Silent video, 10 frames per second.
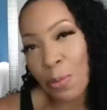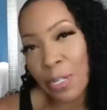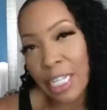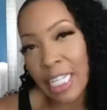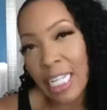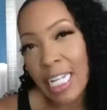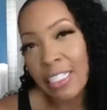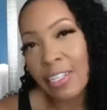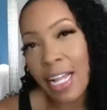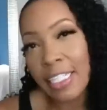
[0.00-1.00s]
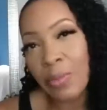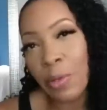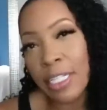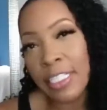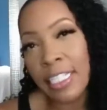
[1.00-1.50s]
pretty. So I just
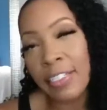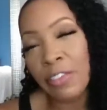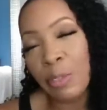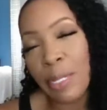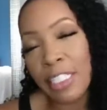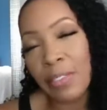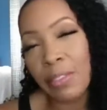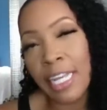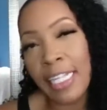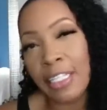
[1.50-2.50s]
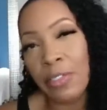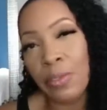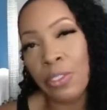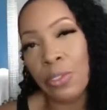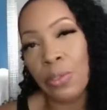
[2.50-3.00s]
want to send a special thank you
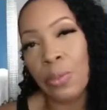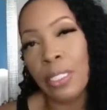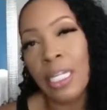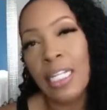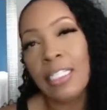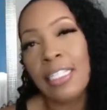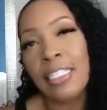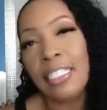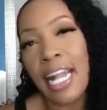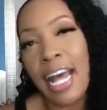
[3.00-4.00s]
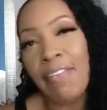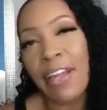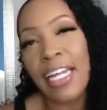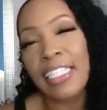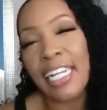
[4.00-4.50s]
to the staff
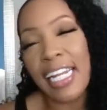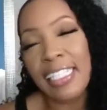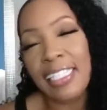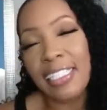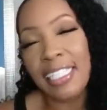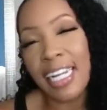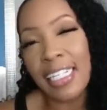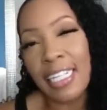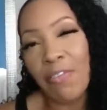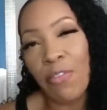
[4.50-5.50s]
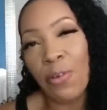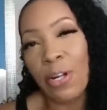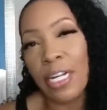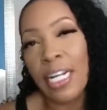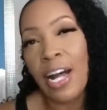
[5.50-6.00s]
at Jason's Deli
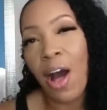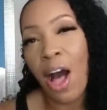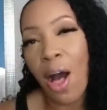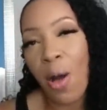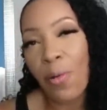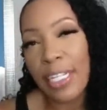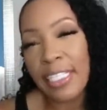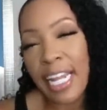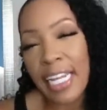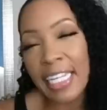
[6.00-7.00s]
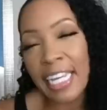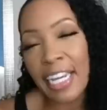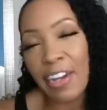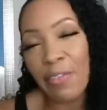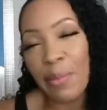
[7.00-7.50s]
for always taking
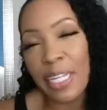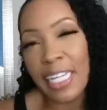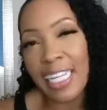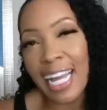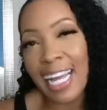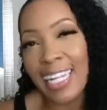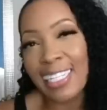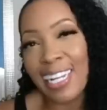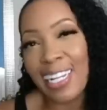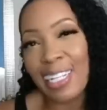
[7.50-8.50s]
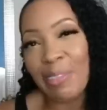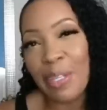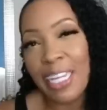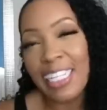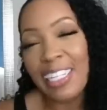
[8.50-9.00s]
care of me and um,
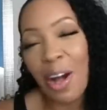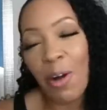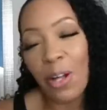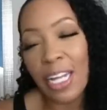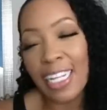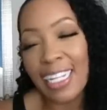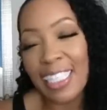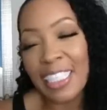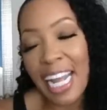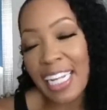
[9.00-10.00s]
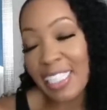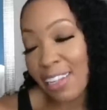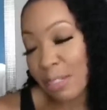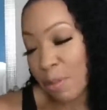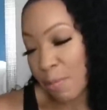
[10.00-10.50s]
you know uh, Janice
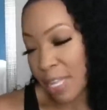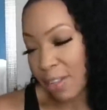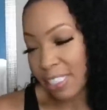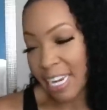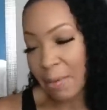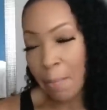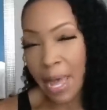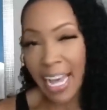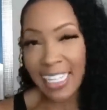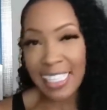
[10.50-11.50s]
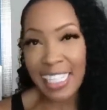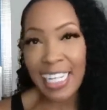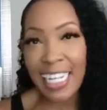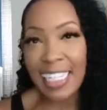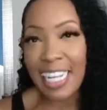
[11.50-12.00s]
also put me onto that mac and
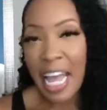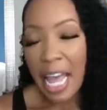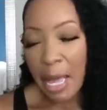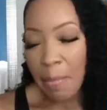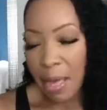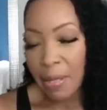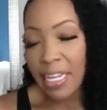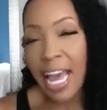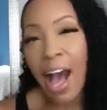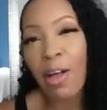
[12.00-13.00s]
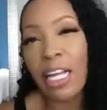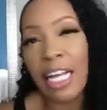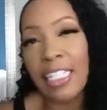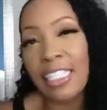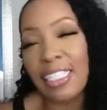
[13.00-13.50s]
cheese and baby y'all
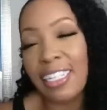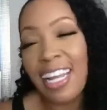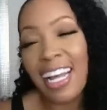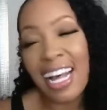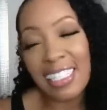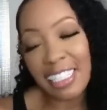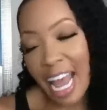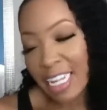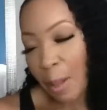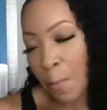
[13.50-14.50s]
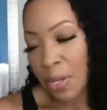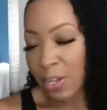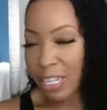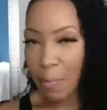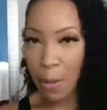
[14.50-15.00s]
Hunter Hunter tried to
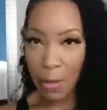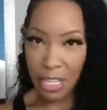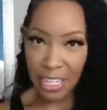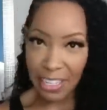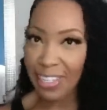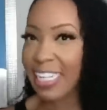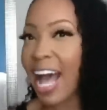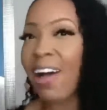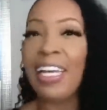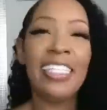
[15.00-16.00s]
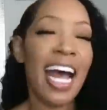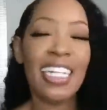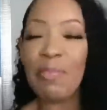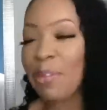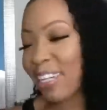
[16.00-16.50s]
pull up on your girl y'all he
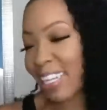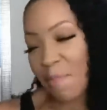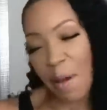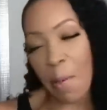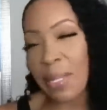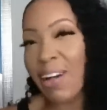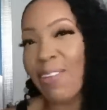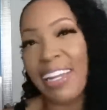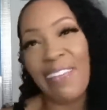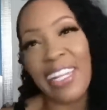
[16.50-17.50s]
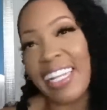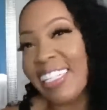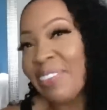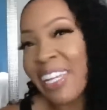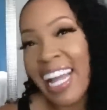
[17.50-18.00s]
tried to pull up on me or
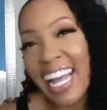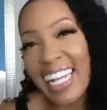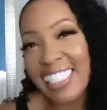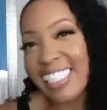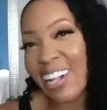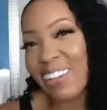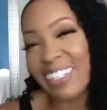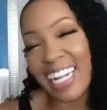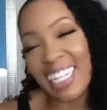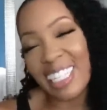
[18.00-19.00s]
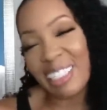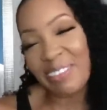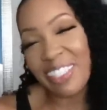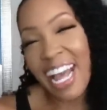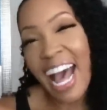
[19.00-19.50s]
whatever and so
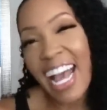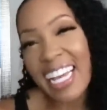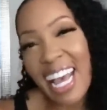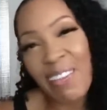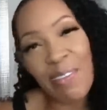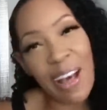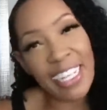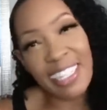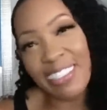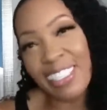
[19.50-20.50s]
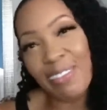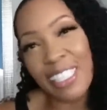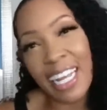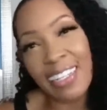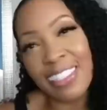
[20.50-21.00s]
um, I gave him my YouTube
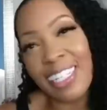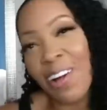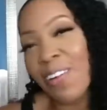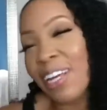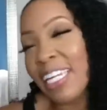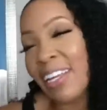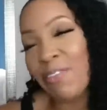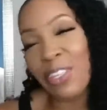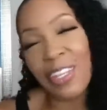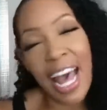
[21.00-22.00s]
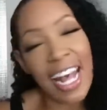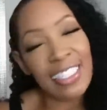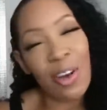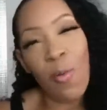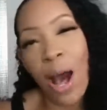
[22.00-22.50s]
channel so if you
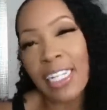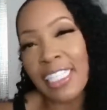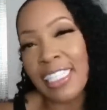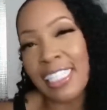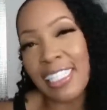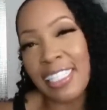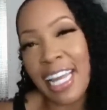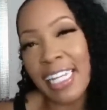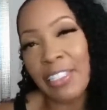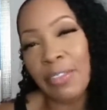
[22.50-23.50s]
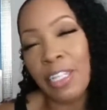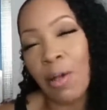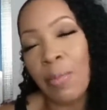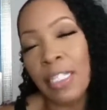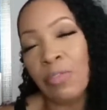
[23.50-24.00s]
guys are watching just thank you
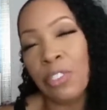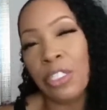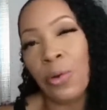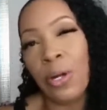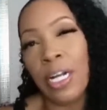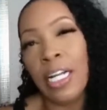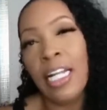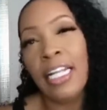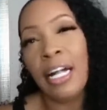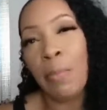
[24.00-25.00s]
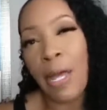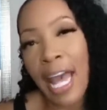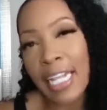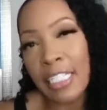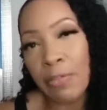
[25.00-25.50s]
so much for your
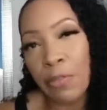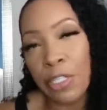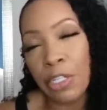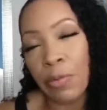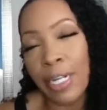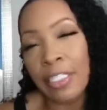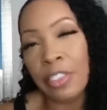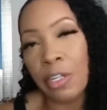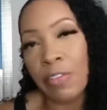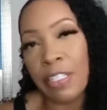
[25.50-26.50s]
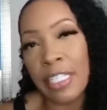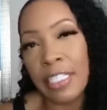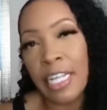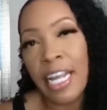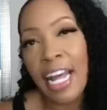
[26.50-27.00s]
compassion for your great service,
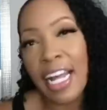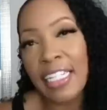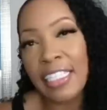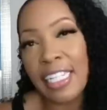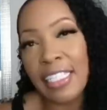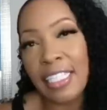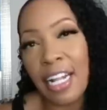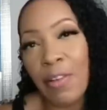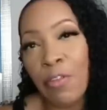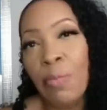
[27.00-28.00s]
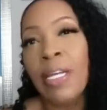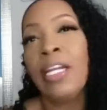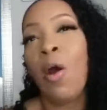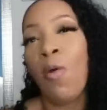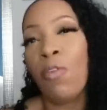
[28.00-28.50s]
and just uh, for
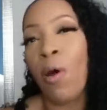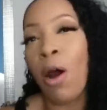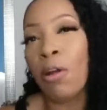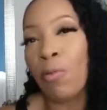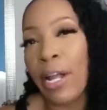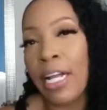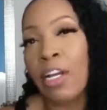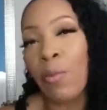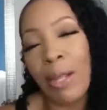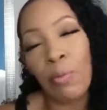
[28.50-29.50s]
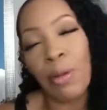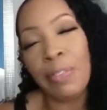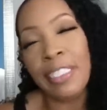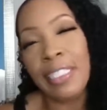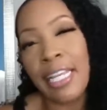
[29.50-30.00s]
being overall great, a great
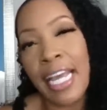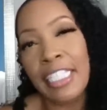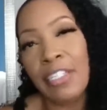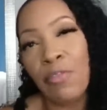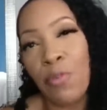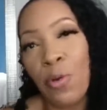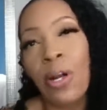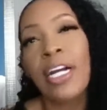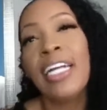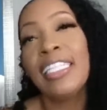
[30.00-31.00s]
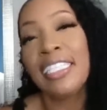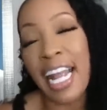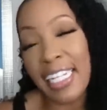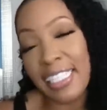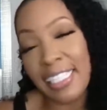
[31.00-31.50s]
representation for
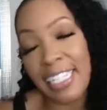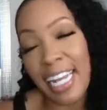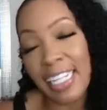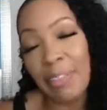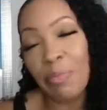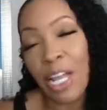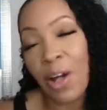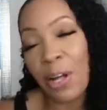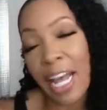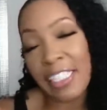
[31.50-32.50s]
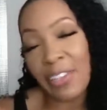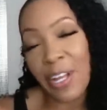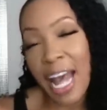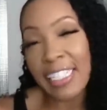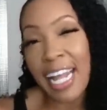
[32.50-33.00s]
Jason's Deli. Okay, so
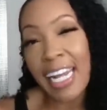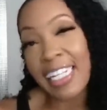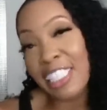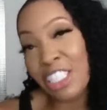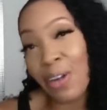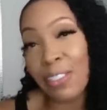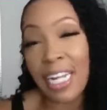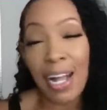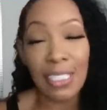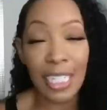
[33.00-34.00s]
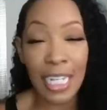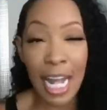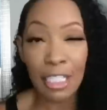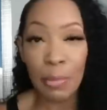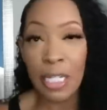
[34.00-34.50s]
guys, that is church house
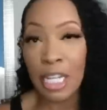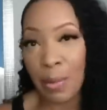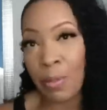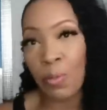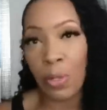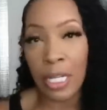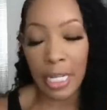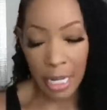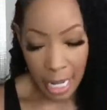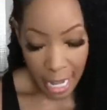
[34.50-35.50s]
announcement number one.